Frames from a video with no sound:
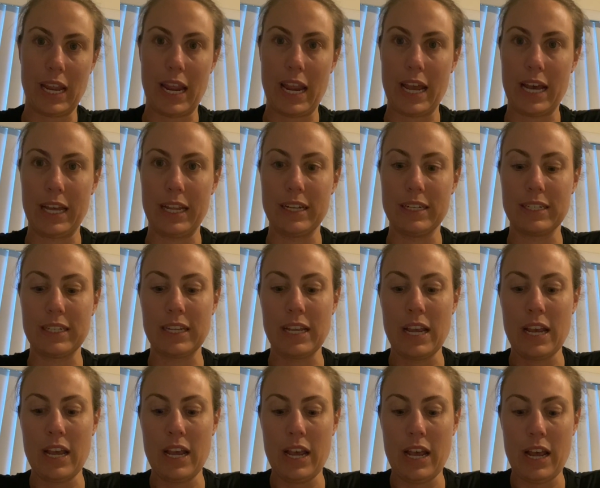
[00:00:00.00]
And
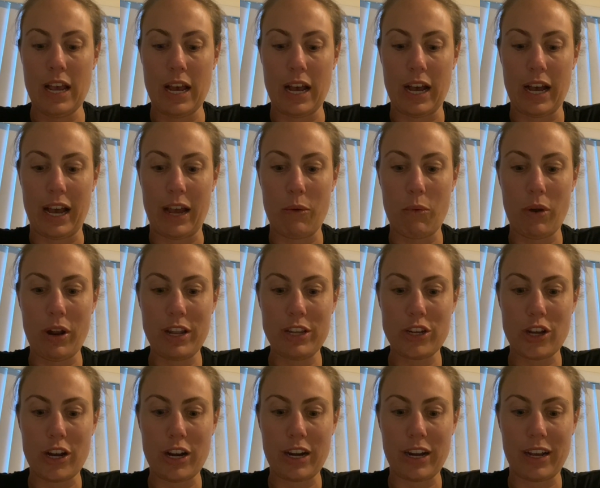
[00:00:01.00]
I want to
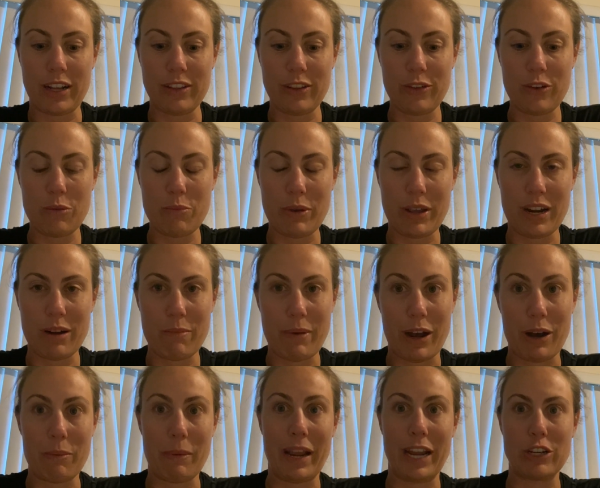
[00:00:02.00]
talk a little bit
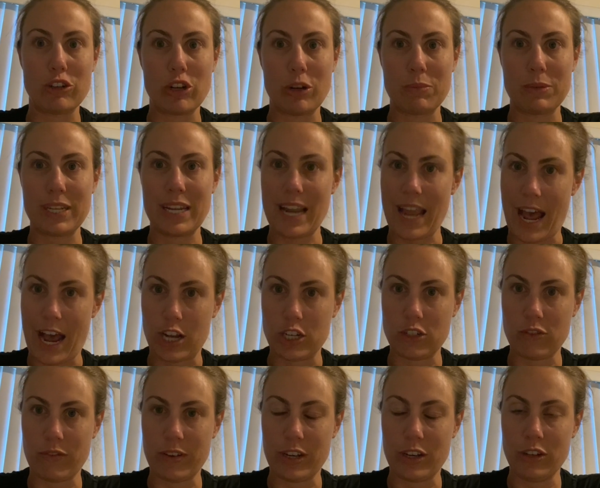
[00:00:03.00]
about my trip to
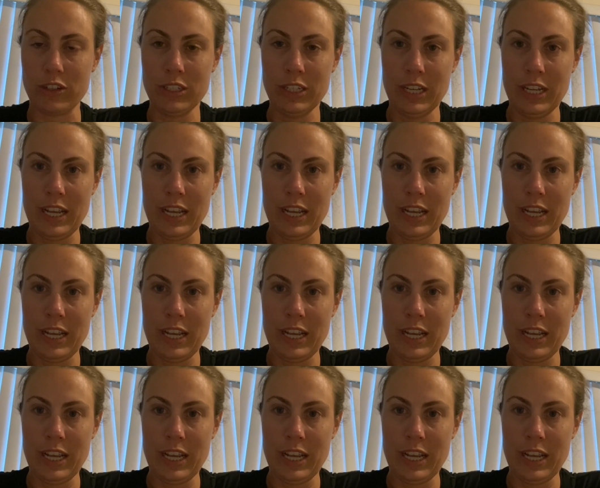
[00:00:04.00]
Nashville.